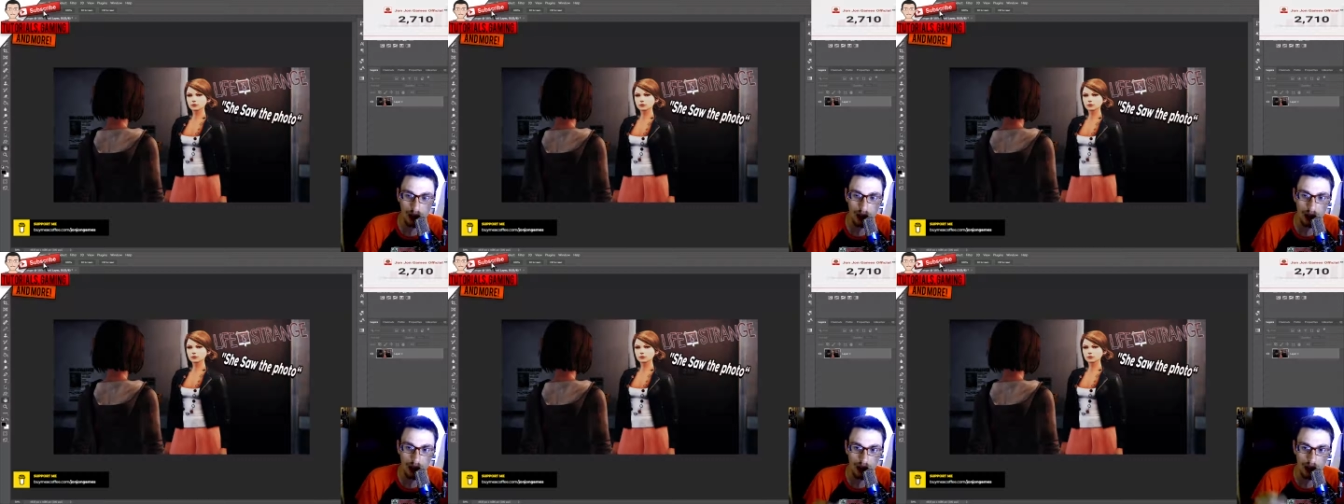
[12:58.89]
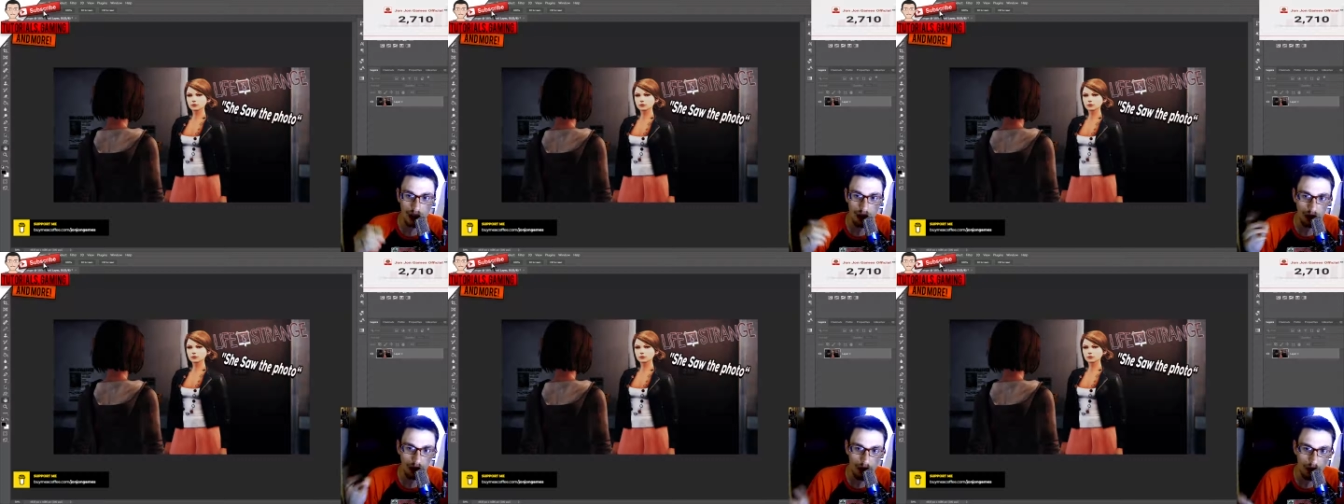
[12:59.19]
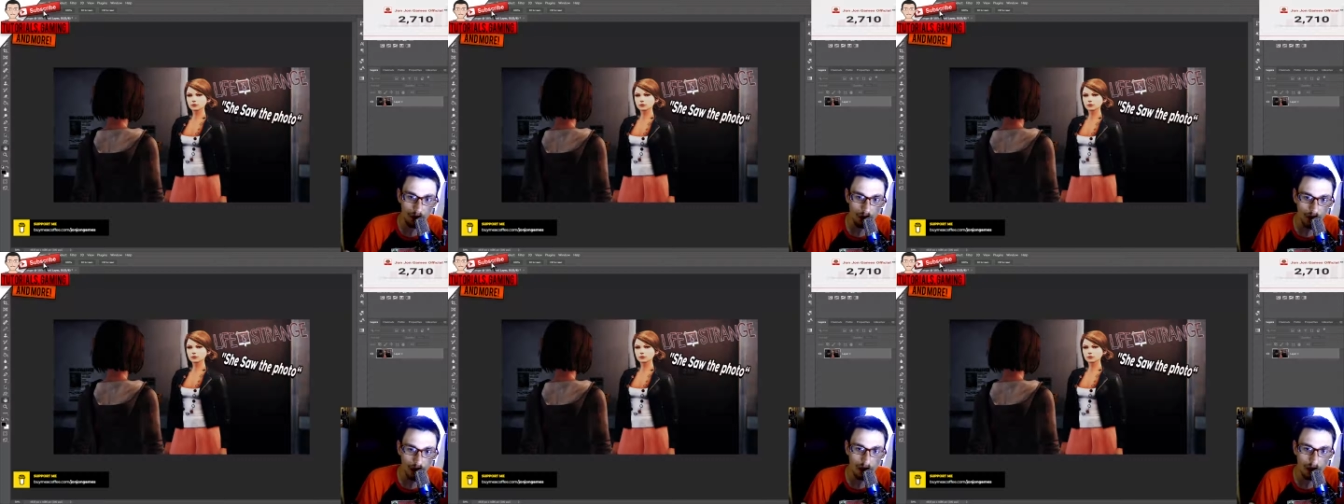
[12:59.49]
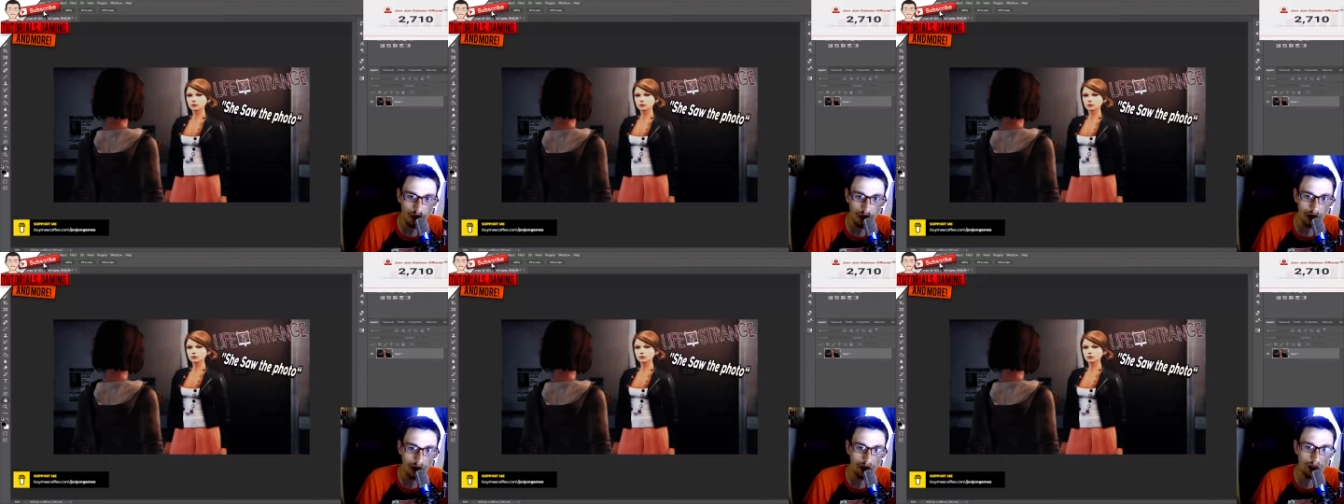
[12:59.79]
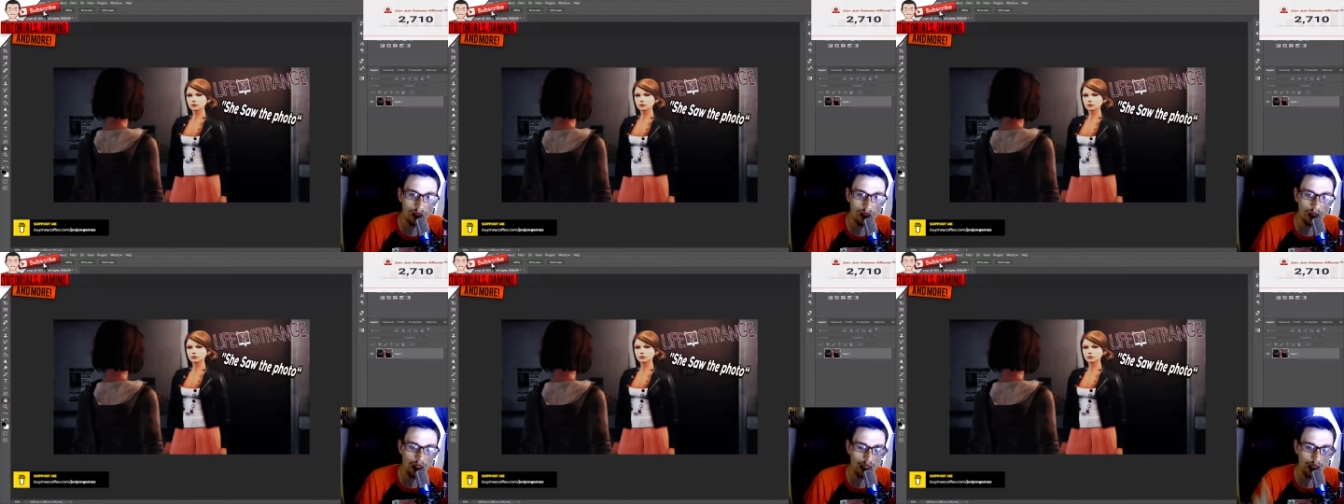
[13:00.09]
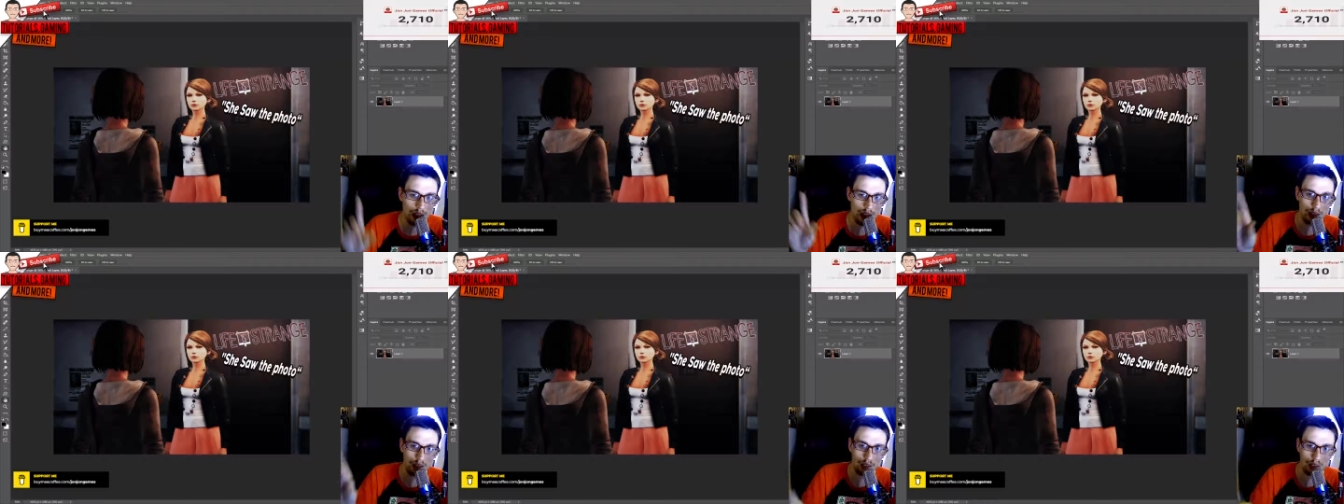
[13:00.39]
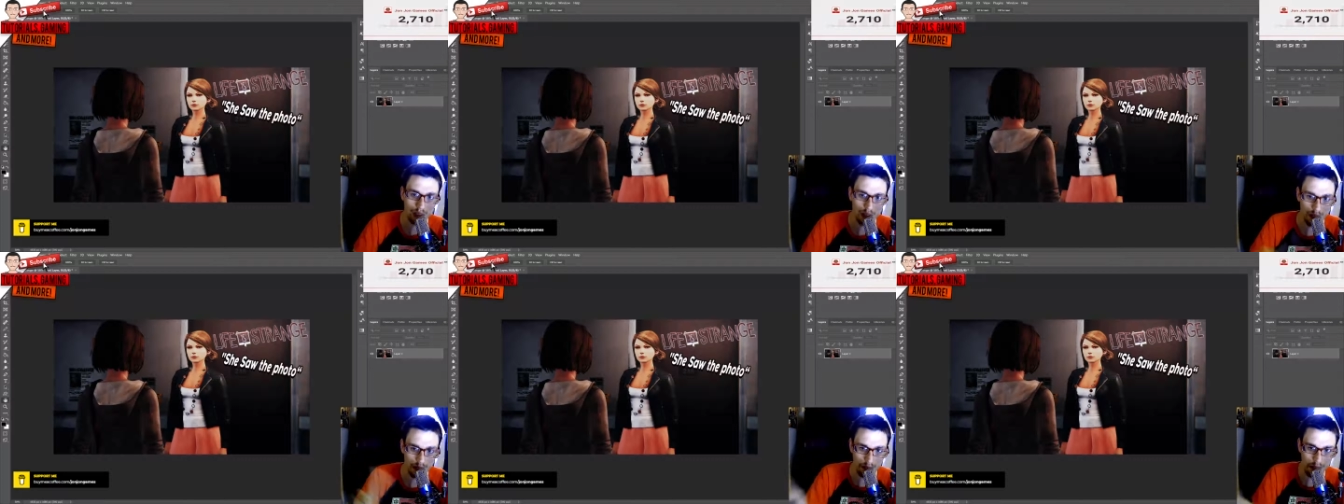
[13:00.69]
it'll upload it and it will
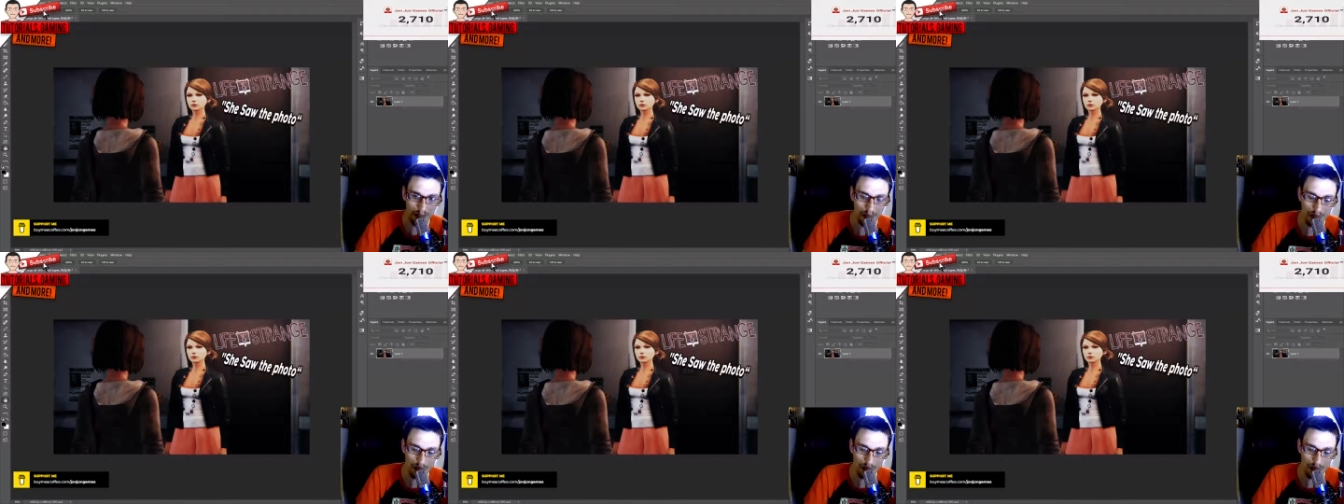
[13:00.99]
convert.